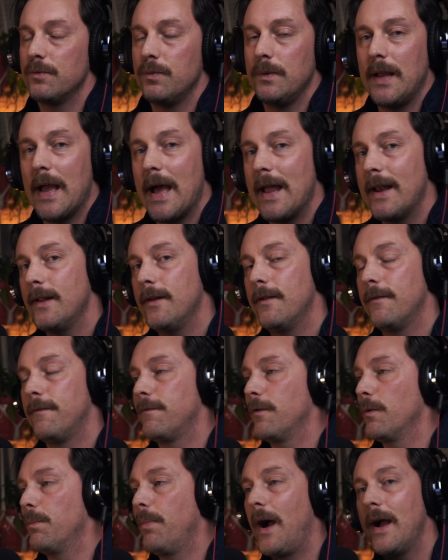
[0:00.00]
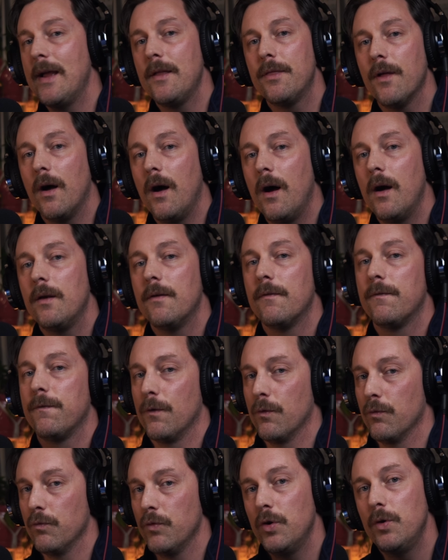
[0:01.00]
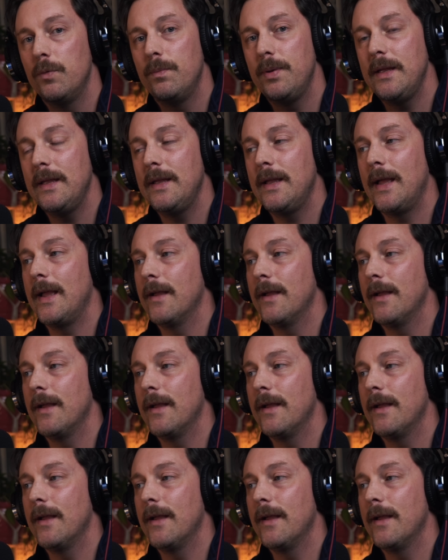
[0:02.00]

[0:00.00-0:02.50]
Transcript: We added it for Python, for Ruby,